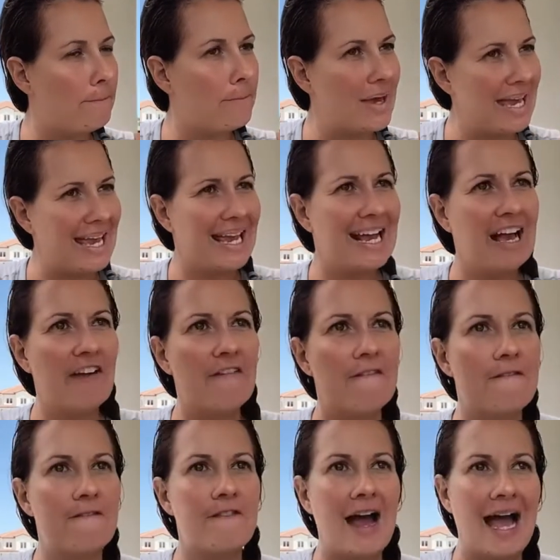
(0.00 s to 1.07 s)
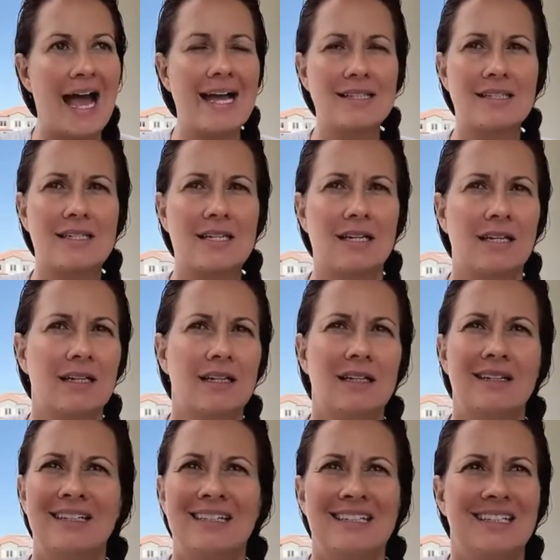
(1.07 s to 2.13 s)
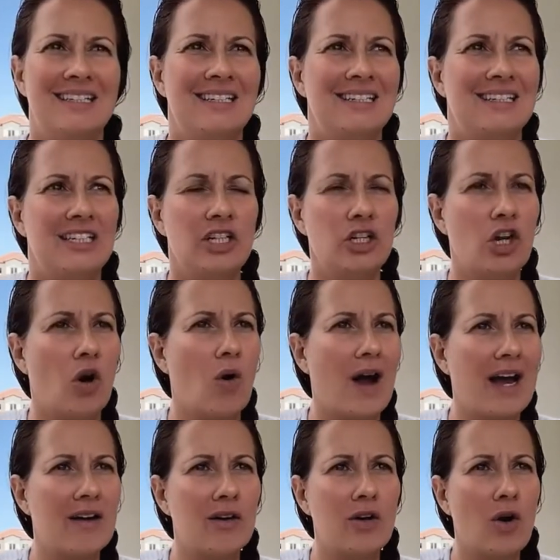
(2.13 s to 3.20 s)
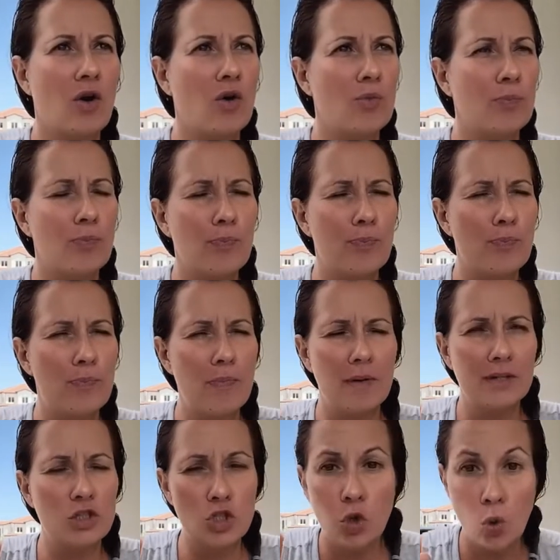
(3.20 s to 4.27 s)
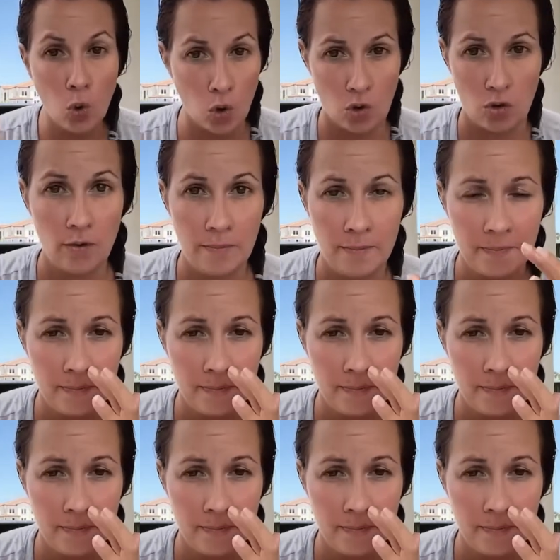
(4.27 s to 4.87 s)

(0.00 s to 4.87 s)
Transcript: big fat you know i don't know tool